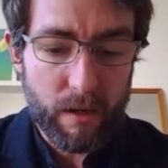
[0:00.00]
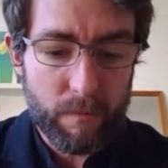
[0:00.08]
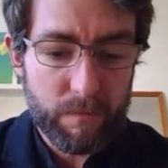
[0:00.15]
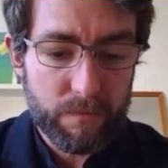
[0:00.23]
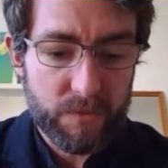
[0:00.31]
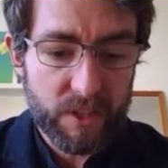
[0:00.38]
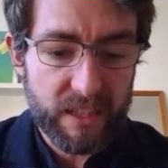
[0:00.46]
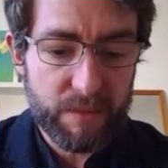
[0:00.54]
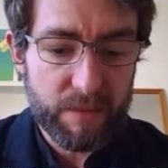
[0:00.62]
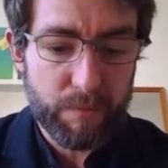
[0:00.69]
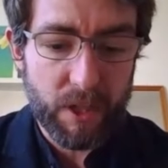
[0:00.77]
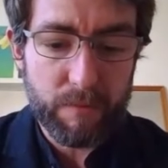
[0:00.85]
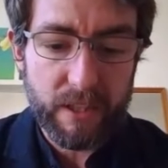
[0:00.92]
So this
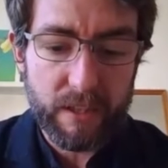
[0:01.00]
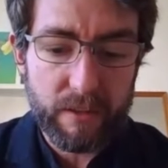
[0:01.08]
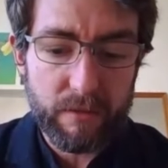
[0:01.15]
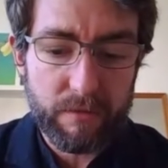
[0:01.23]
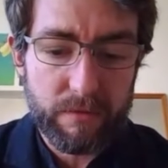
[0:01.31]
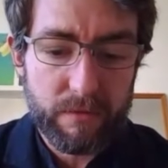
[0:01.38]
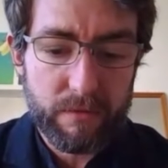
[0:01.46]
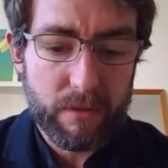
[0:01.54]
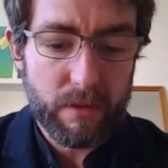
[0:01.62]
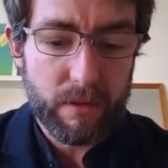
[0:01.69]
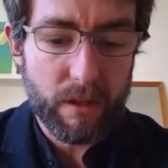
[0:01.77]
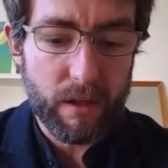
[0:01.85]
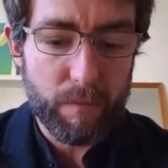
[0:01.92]
poem kind of
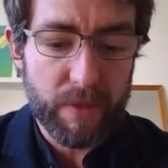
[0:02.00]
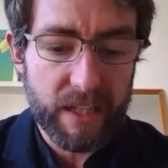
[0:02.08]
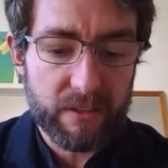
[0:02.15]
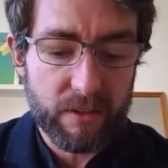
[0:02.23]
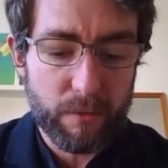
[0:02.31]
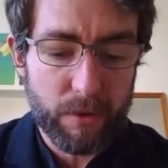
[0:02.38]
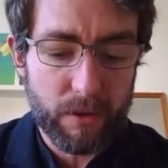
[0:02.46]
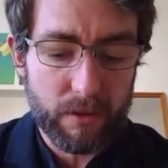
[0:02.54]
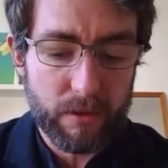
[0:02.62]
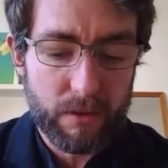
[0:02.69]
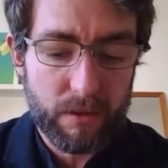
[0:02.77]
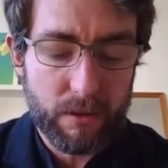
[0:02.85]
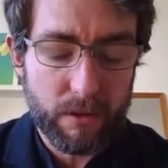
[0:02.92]
picks up
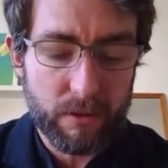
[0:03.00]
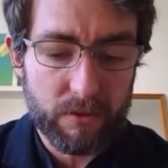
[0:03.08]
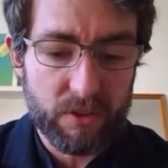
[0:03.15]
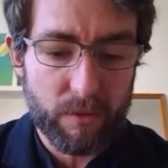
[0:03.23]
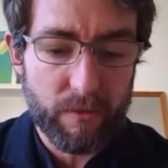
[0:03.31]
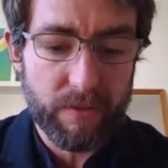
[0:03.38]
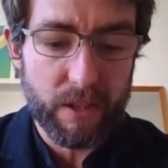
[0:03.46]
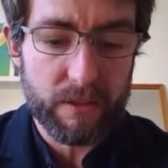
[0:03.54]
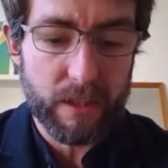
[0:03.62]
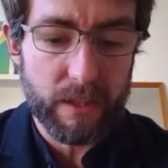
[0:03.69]
on some of those